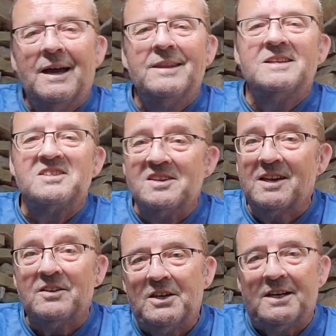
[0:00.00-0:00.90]
these
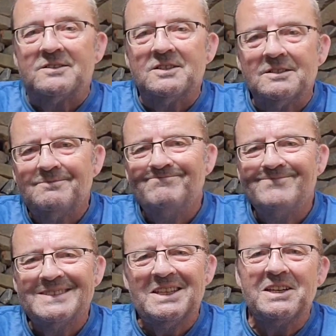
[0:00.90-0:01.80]
sick things.
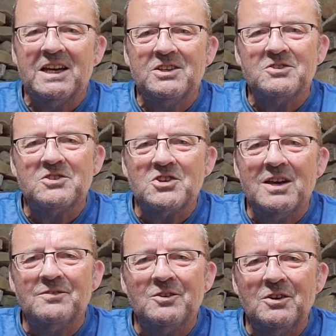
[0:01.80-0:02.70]
It's like getting used to
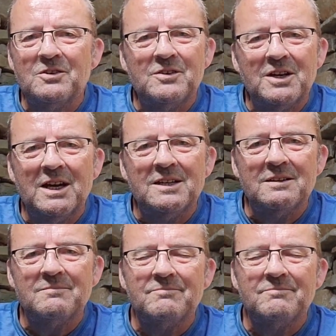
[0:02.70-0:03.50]
shaving all over again.